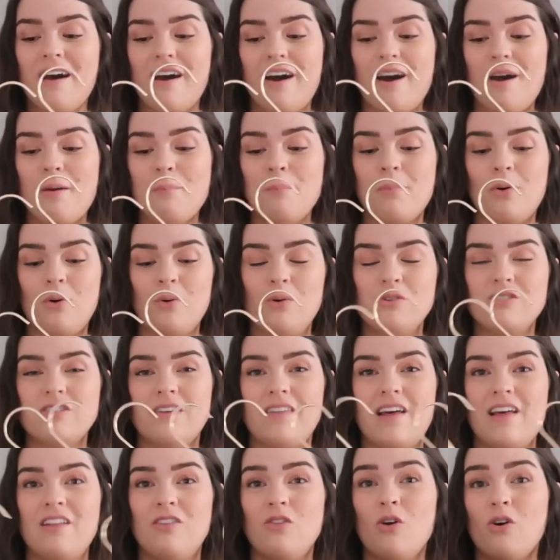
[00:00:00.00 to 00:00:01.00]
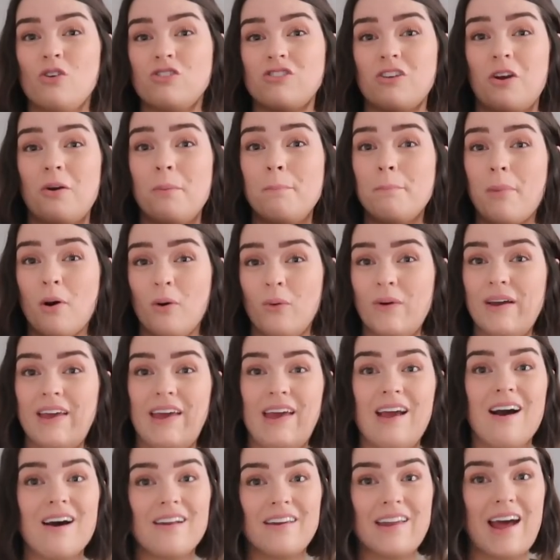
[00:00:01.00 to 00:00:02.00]
um, but also they're not so
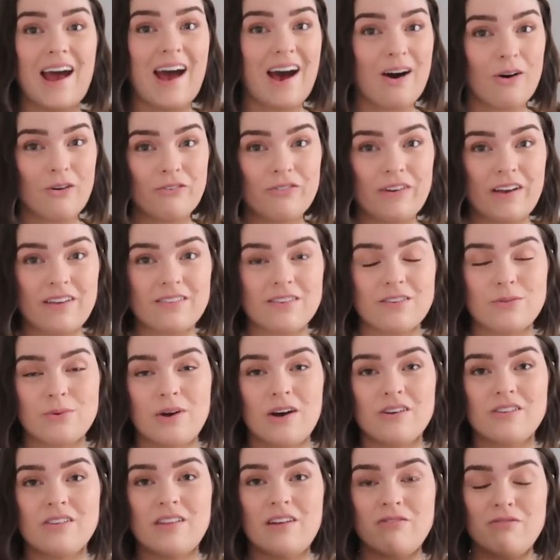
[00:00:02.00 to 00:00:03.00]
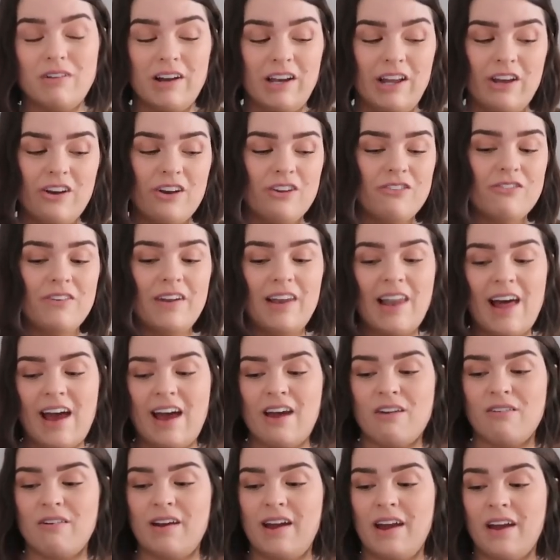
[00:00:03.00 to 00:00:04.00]
bulky under outfits as well, so they're really good for
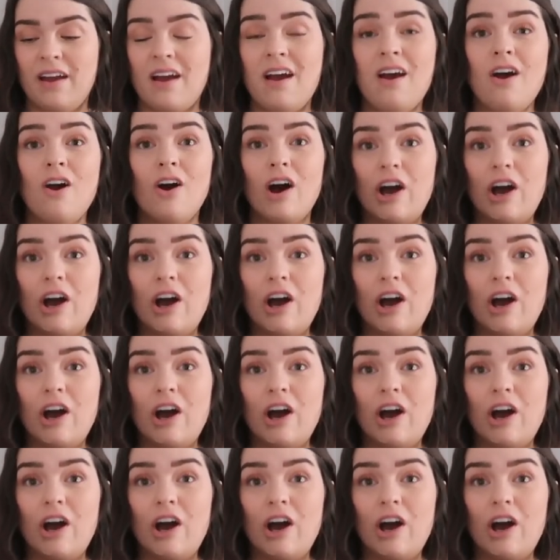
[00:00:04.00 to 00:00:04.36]
layering.